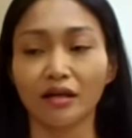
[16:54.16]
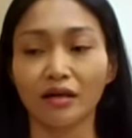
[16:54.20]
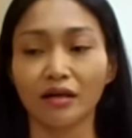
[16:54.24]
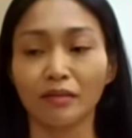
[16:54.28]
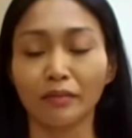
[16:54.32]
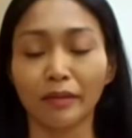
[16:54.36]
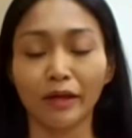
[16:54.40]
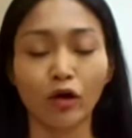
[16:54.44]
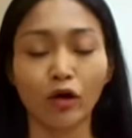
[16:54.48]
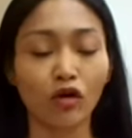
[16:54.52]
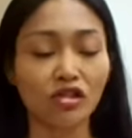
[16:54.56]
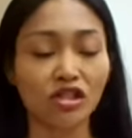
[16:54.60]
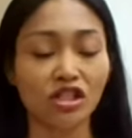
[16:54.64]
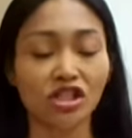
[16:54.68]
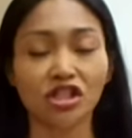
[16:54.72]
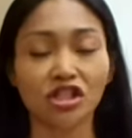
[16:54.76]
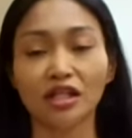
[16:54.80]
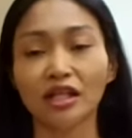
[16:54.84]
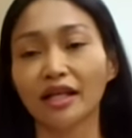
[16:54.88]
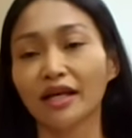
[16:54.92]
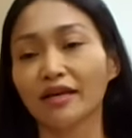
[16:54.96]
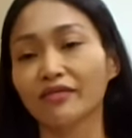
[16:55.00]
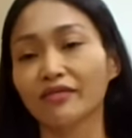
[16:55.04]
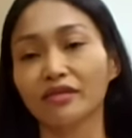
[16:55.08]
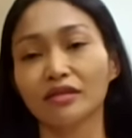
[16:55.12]
my oxygen
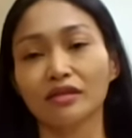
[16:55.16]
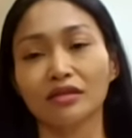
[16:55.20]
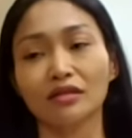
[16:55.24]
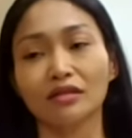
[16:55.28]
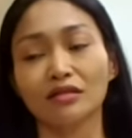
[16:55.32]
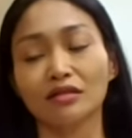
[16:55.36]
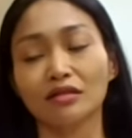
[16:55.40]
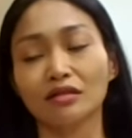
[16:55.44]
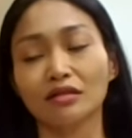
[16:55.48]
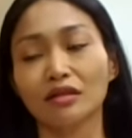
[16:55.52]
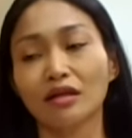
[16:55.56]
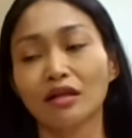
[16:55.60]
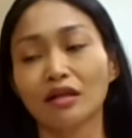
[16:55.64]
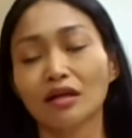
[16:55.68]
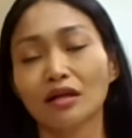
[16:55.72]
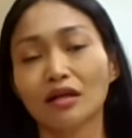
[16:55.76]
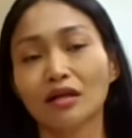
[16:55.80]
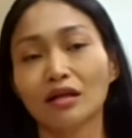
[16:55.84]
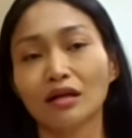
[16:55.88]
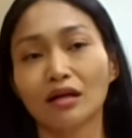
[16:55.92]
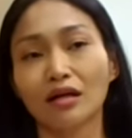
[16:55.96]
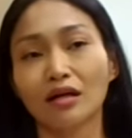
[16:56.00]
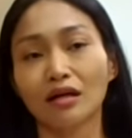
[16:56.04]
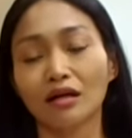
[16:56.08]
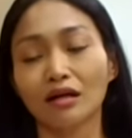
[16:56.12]
level,
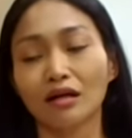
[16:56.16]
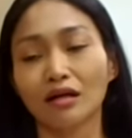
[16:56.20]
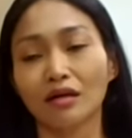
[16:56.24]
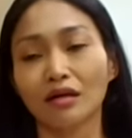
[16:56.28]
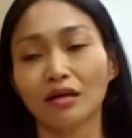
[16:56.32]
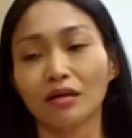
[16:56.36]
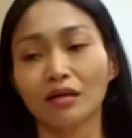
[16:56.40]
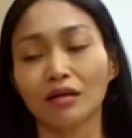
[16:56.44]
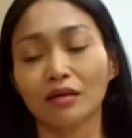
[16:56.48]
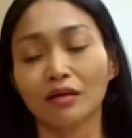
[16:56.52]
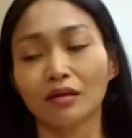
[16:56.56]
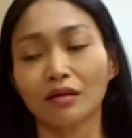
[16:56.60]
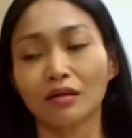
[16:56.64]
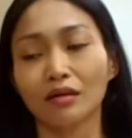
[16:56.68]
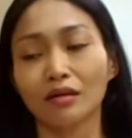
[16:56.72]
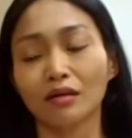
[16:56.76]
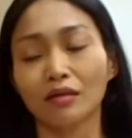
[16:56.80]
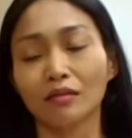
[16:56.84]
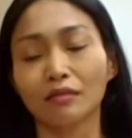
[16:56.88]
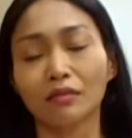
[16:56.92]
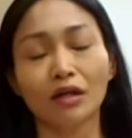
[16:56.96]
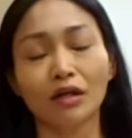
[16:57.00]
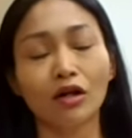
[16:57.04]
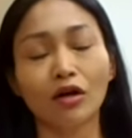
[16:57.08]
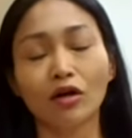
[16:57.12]

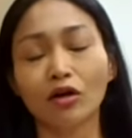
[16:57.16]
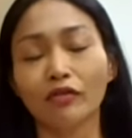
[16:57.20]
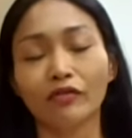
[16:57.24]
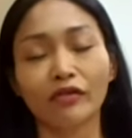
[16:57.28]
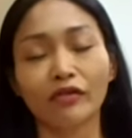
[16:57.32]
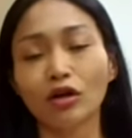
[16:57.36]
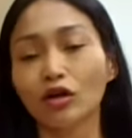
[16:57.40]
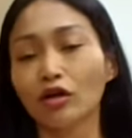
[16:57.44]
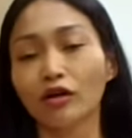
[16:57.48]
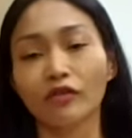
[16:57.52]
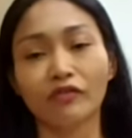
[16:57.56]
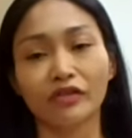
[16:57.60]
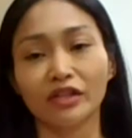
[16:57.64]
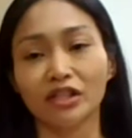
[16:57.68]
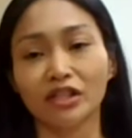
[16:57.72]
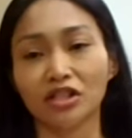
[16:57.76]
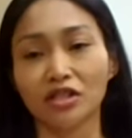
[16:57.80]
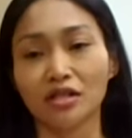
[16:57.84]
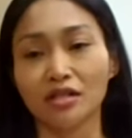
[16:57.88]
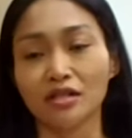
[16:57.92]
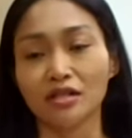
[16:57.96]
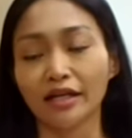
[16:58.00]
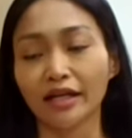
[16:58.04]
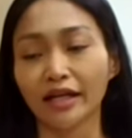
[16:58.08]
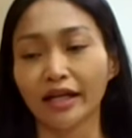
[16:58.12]
a lot of
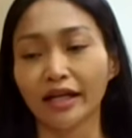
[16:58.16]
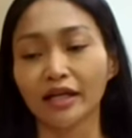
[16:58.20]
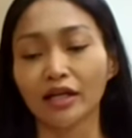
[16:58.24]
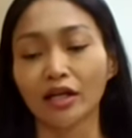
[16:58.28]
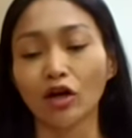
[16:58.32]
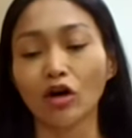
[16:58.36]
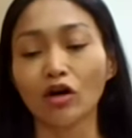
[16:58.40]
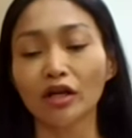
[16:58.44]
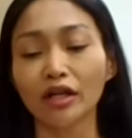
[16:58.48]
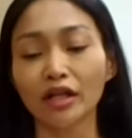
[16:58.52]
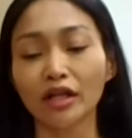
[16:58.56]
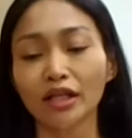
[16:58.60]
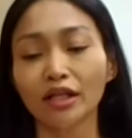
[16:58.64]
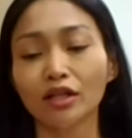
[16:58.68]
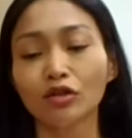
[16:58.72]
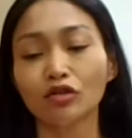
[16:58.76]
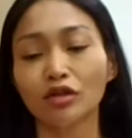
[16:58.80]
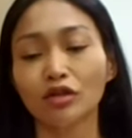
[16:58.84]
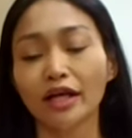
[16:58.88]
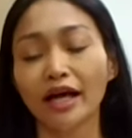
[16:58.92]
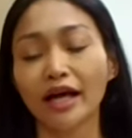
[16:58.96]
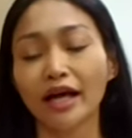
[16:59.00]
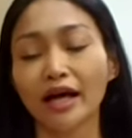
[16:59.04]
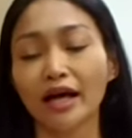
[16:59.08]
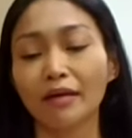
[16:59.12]
features. I can log in into
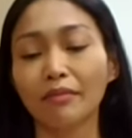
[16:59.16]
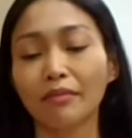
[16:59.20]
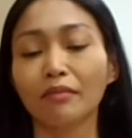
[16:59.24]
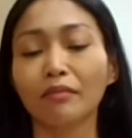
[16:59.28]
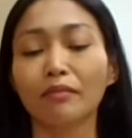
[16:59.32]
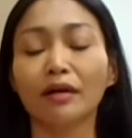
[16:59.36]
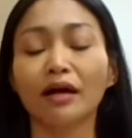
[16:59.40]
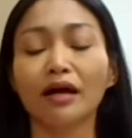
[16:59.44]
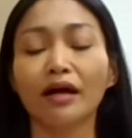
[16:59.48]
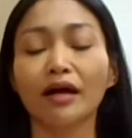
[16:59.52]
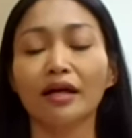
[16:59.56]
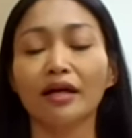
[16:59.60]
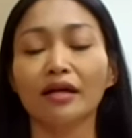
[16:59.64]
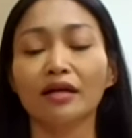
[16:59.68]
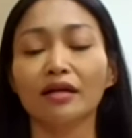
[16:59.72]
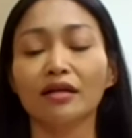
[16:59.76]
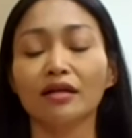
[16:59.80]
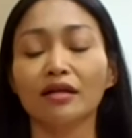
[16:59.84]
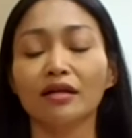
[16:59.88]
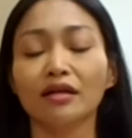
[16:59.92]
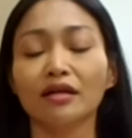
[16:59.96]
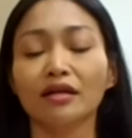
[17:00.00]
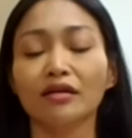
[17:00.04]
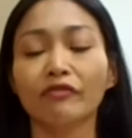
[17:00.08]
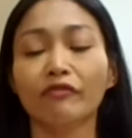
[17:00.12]
the app, my
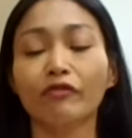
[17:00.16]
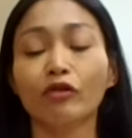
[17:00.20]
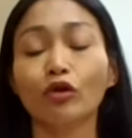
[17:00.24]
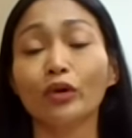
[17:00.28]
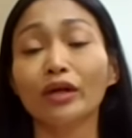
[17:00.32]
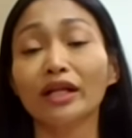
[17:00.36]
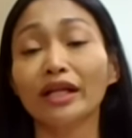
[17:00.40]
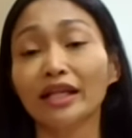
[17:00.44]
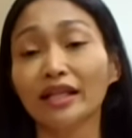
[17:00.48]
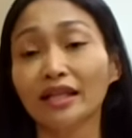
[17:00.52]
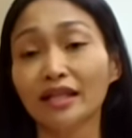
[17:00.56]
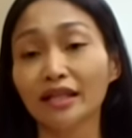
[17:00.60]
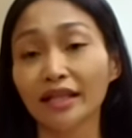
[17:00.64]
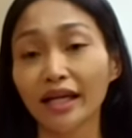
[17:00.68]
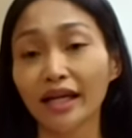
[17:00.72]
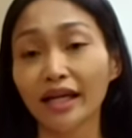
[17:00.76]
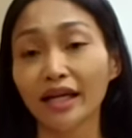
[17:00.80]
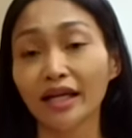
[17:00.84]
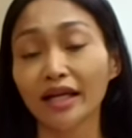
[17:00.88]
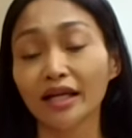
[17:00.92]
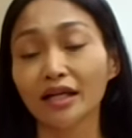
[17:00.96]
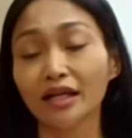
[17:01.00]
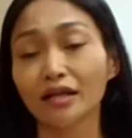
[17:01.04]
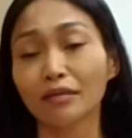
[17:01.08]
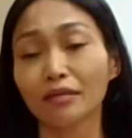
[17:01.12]
fluid
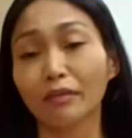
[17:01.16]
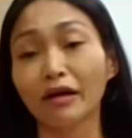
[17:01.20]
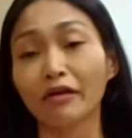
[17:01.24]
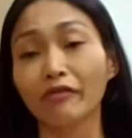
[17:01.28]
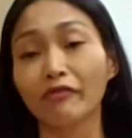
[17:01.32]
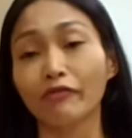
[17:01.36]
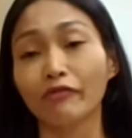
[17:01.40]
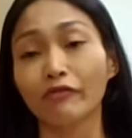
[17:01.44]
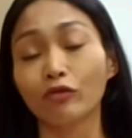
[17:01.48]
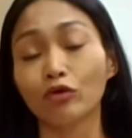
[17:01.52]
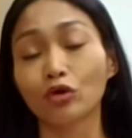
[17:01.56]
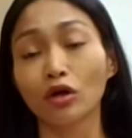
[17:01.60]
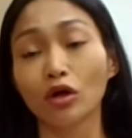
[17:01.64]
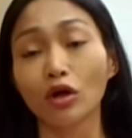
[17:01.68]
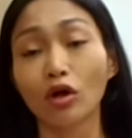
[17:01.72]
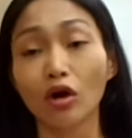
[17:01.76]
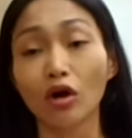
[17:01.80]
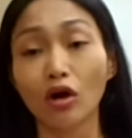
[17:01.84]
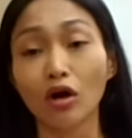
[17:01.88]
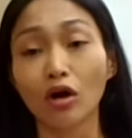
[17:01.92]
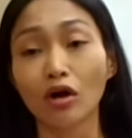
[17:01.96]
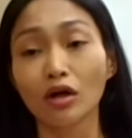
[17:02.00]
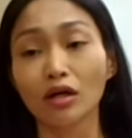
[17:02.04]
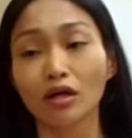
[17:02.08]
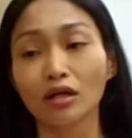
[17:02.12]
intake, my food
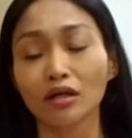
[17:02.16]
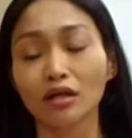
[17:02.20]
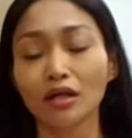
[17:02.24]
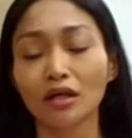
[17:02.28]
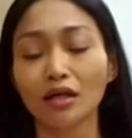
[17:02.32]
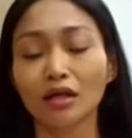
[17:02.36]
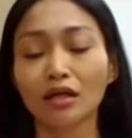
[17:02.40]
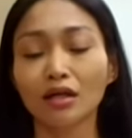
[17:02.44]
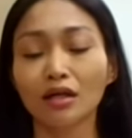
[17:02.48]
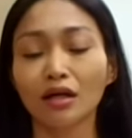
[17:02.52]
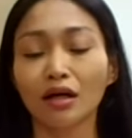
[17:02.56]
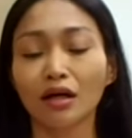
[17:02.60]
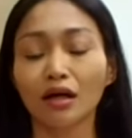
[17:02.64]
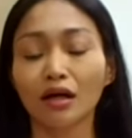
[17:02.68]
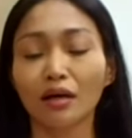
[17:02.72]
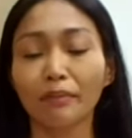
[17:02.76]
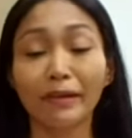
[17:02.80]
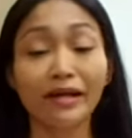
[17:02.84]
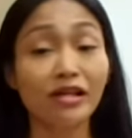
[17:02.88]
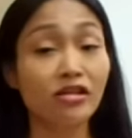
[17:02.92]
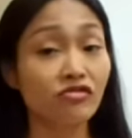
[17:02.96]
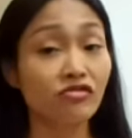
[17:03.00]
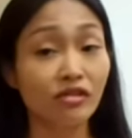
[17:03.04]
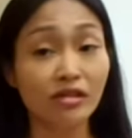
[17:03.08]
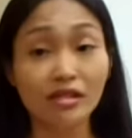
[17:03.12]
log,
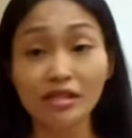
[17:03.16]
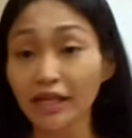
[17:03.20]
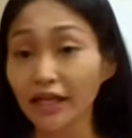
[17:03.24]
menstrual